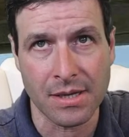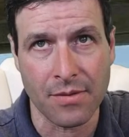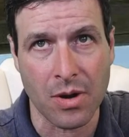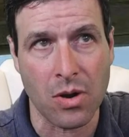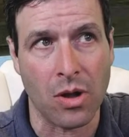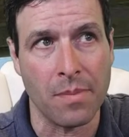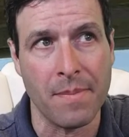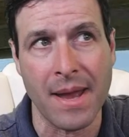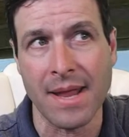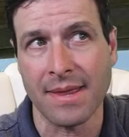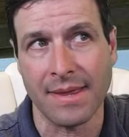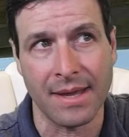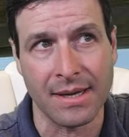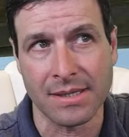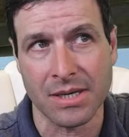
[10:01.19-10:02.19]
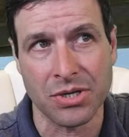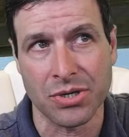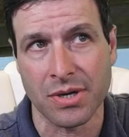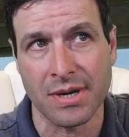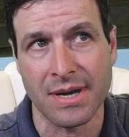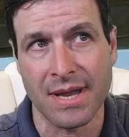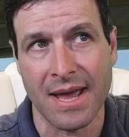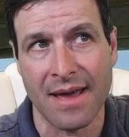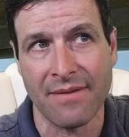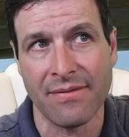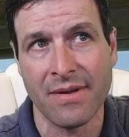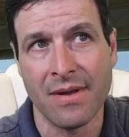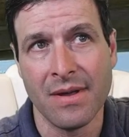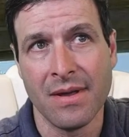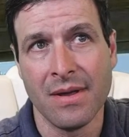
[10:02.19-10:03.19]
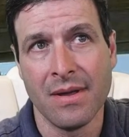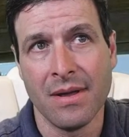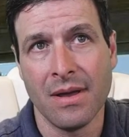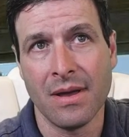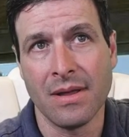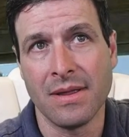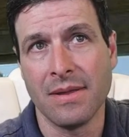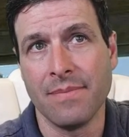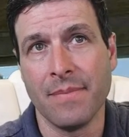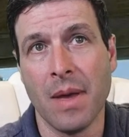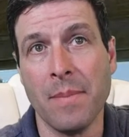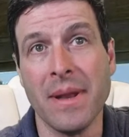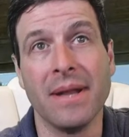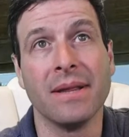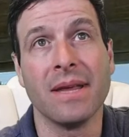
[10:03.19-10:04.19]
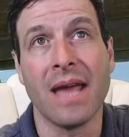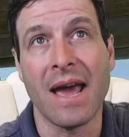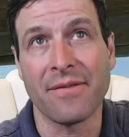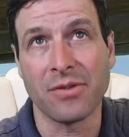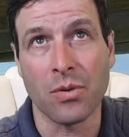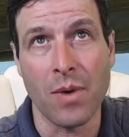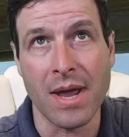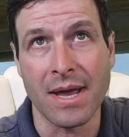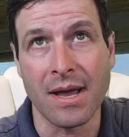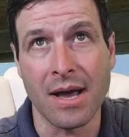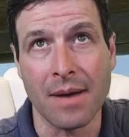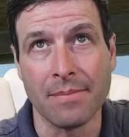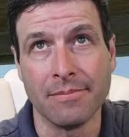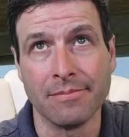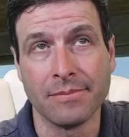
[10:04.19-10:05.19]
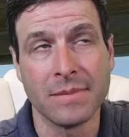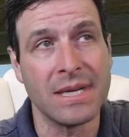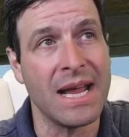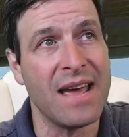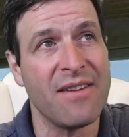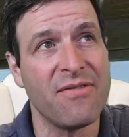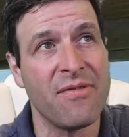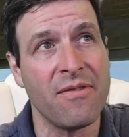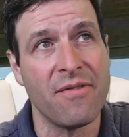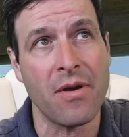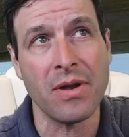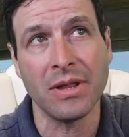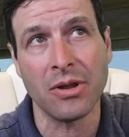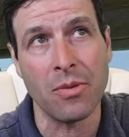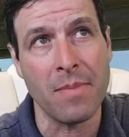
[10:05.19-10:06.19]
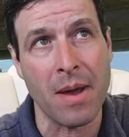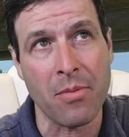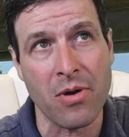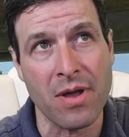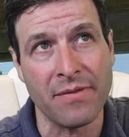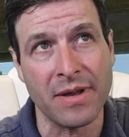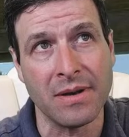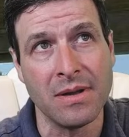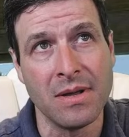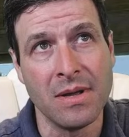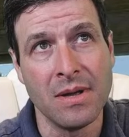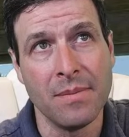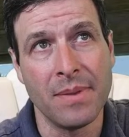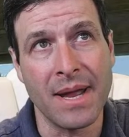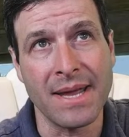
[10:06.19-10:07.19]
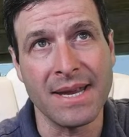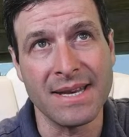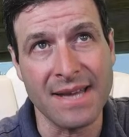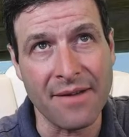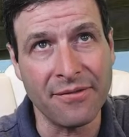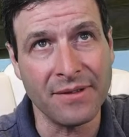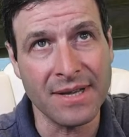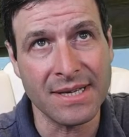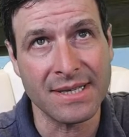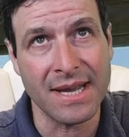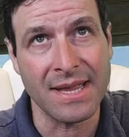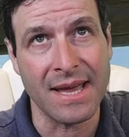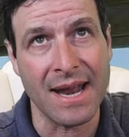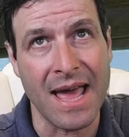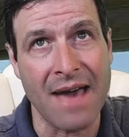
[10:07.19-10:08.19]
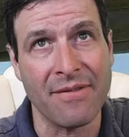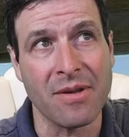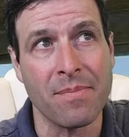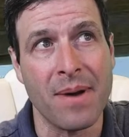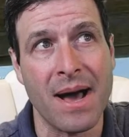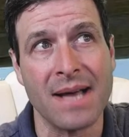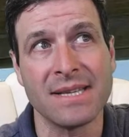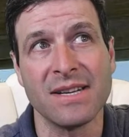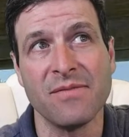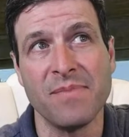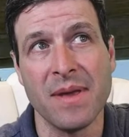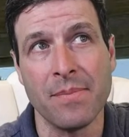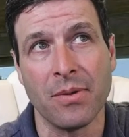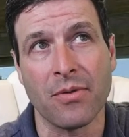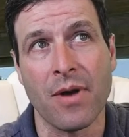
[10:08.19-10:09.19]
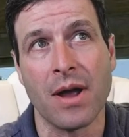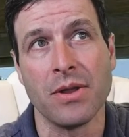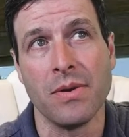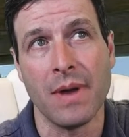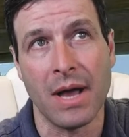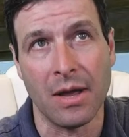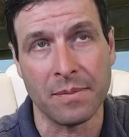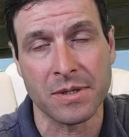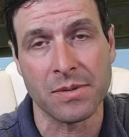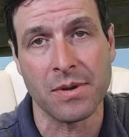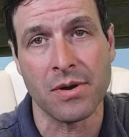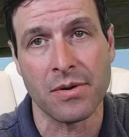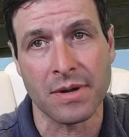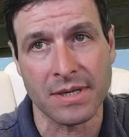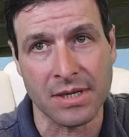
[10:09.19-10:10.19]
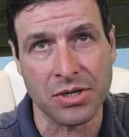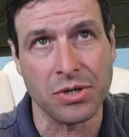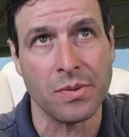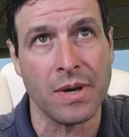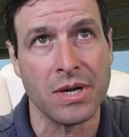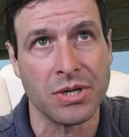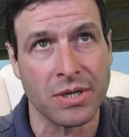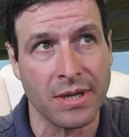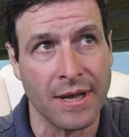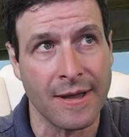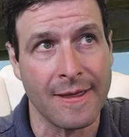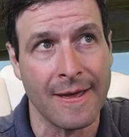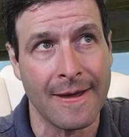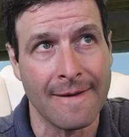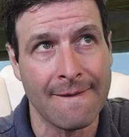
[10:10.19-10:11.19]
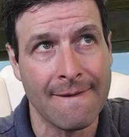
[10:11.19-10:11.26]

I recalled many things I shouldn't have. immediately after waking up. Today I have very little memory of it, but I can definitely say that having positive people around you helps when you're in a situation like that.